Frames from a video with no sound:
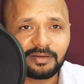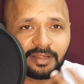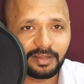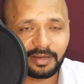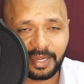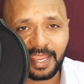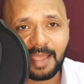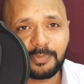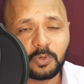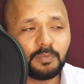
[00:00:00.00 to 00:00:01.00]

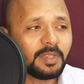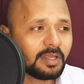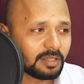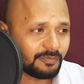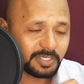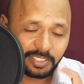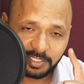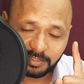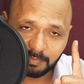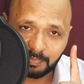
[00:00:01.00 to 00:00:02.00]
recap you. The first
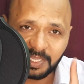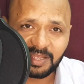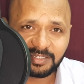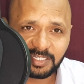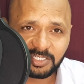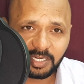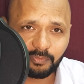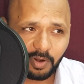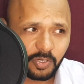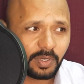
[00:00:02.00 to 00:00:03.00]
is be consistent
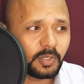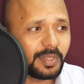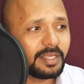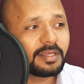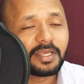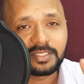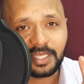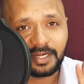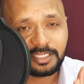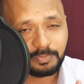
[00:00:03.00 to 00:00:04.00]
what you are doing.
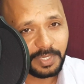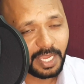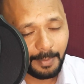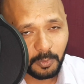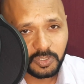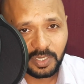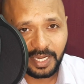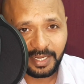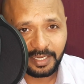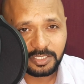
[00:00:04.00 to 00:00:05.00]
Second is be emotionally
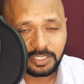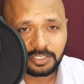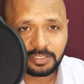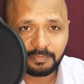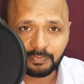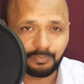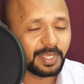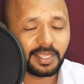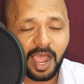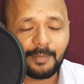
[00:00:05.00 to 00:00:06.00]
intelligent, be
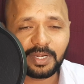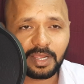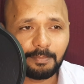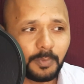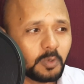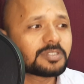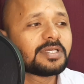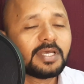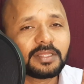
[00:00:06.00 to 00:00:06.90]
calm and composed.